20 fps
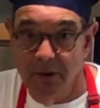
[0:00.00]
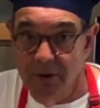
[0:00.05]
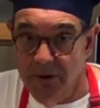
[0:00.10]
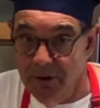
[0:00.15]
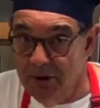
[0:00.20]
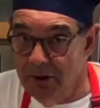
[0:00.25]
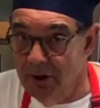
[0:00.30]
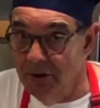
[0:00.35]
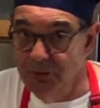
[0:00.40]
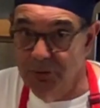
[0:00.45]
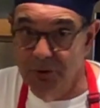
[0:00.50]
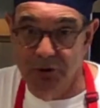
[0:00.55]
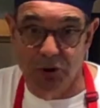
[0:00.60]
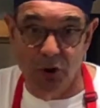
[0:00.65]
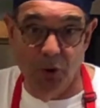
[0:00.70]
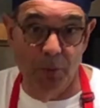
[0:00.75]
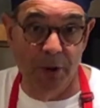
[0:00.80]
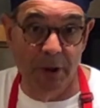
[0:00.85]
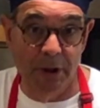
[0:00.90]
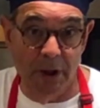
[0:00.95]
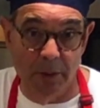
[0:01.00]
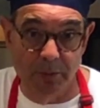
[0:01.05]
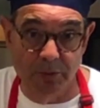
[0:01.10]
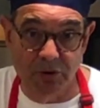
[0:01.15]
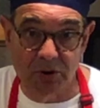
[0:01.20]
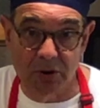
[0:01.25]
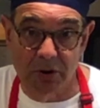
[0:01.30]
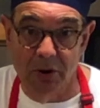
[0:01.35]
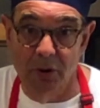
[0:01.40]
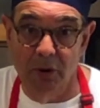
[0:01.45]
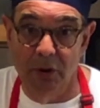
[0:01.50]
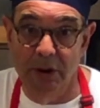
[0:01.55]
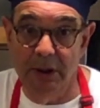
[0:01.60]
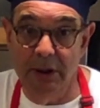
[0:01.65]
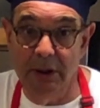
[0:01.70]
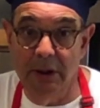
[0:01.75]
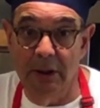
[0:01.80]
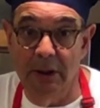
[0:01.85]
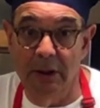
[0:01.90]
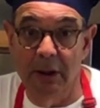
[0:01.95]
the country is opening up
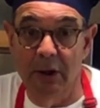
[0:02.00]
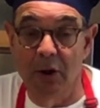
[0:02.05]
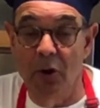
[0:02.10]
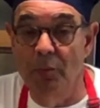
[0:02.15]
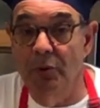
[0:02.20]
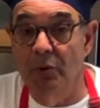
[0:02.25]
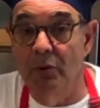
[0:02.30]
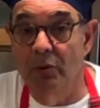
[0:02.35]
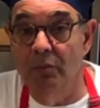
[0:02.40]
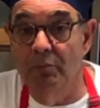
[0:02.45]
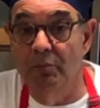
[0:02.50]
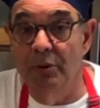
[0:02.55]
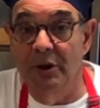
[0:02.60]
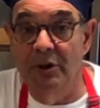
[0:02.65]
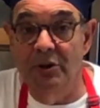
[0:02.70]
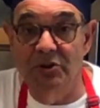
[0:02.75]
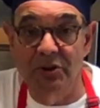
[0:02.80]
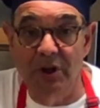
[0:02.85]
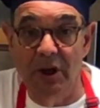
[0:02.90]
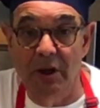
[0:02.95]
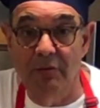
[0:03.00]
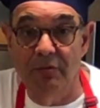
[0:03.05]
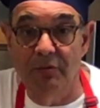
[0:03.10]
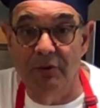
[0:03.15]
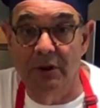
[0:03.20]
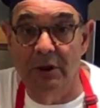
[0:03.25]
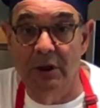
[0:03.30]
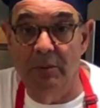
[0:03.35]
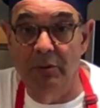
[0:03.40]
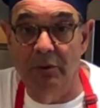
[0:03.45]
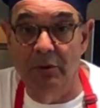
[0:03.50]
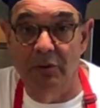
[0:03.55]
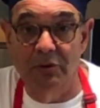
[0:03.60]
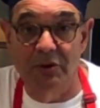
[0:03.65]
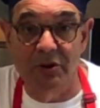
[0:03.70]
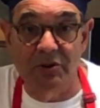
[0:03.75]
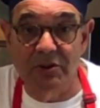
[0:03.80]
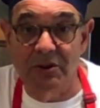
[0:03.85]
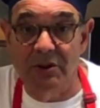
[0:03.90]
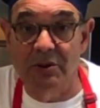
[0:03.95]
slowly, and I hope you're being safe and keeping your
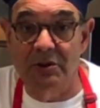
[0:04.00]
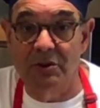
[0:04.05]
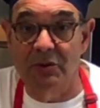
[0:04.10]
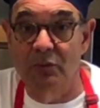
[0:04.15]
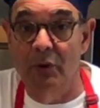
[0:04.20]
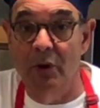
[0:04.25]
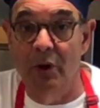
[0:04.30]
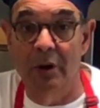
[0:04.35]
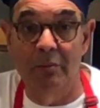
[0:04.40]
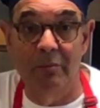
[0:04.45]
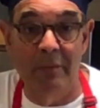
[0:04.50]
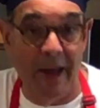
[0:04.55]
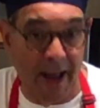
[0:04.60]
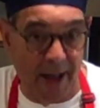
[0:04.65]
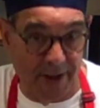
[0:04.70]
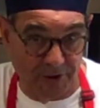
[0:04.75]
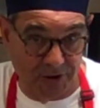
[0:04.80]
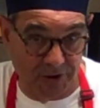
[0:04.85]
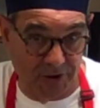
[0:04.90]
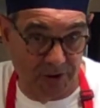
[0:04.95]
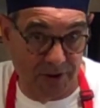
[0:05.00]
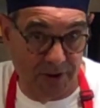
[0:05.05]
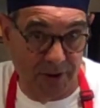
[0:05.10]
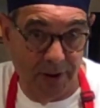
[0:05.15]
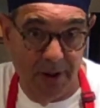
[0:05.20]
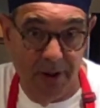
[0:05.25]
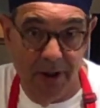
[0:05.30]
distance and wearing masks.